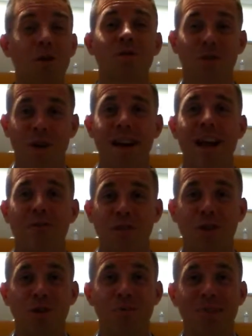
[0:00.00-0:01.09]
I thought it was a great
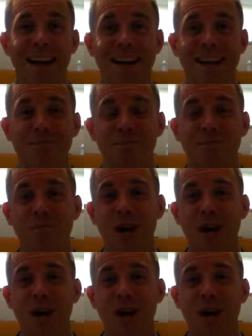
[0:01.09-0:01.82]
afternoon. A